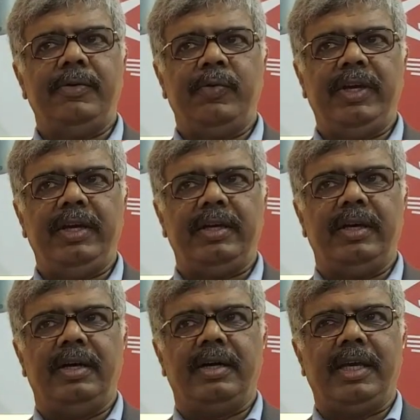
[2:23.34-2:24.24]
See, we
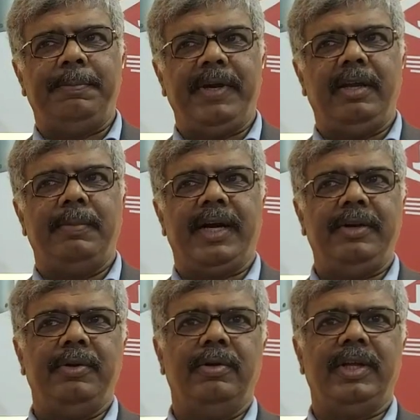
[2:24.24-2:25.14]
keeping in
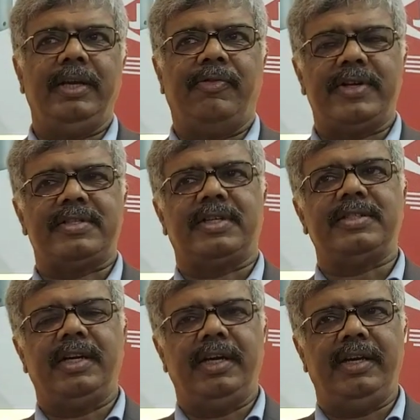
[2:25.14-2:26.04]
mind, the
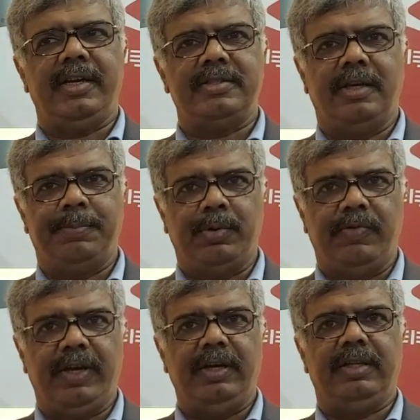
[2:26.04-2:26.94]
infrastructure in India is
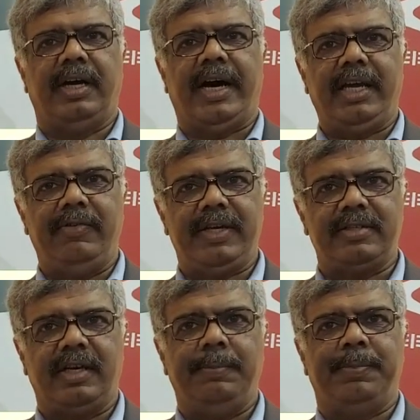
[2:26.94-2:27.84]
improving, the
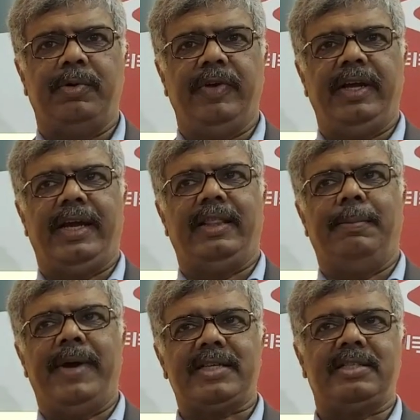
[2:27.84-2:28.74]
highways are improving, and
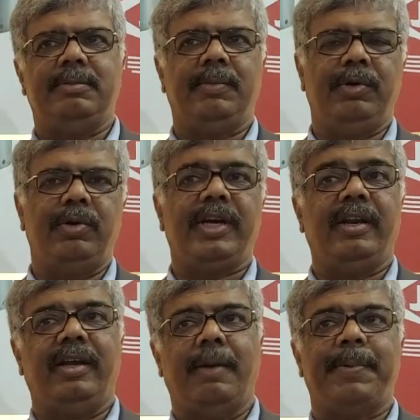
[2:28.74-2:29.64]
the maximum load
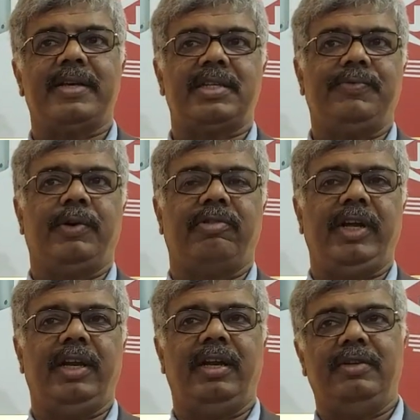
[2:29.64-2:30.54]
carrying capacity for
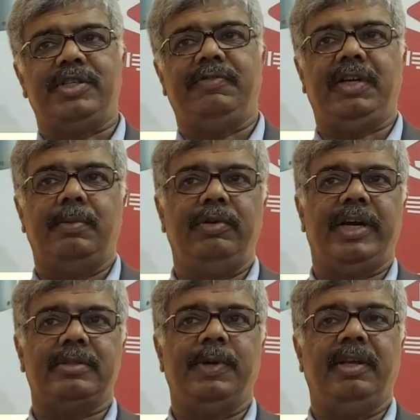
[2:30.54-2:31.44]
trailer or
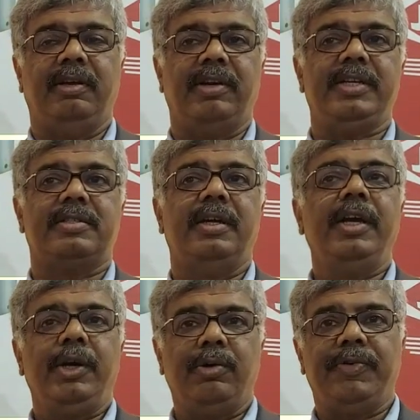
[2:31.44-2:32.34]
GVW has been increased
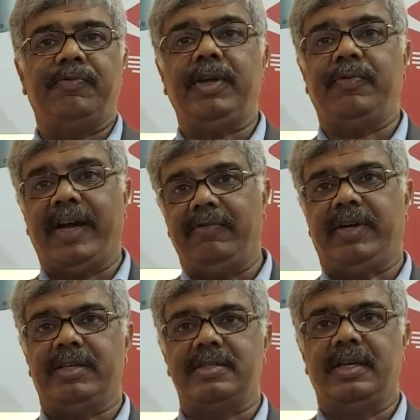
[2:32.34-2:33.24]
to
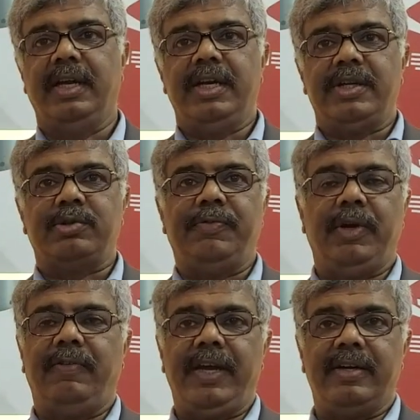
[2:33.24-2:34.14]
55 tons. So if
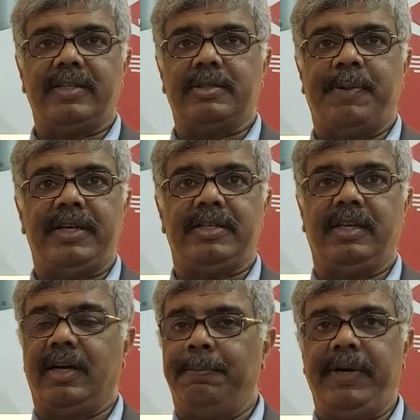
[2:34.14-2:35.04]
you have air
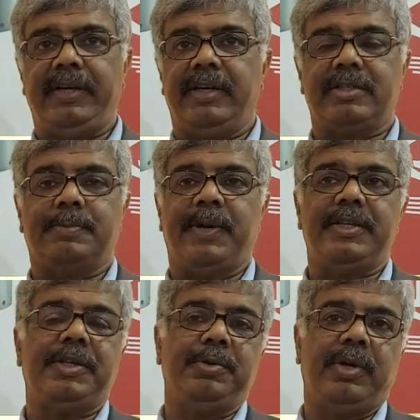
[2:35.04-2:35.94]
suspension, complete air
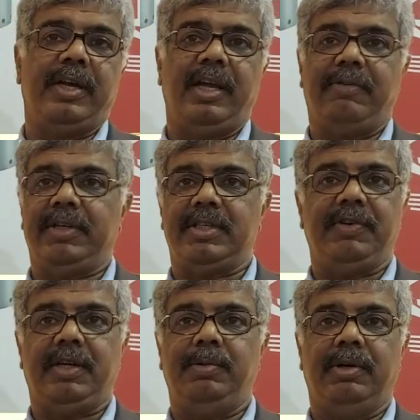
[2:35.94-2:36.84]
suspension, you can have a
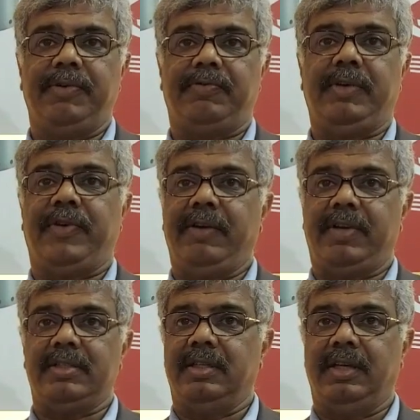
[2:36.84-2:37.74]
GVW of
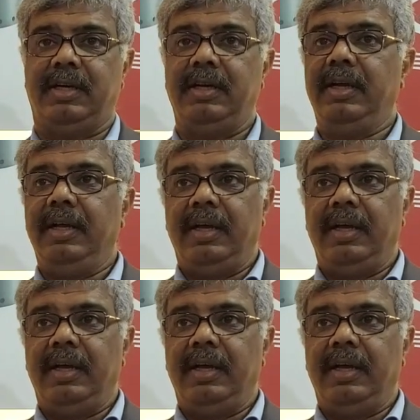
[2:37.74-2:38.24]
55 tons in the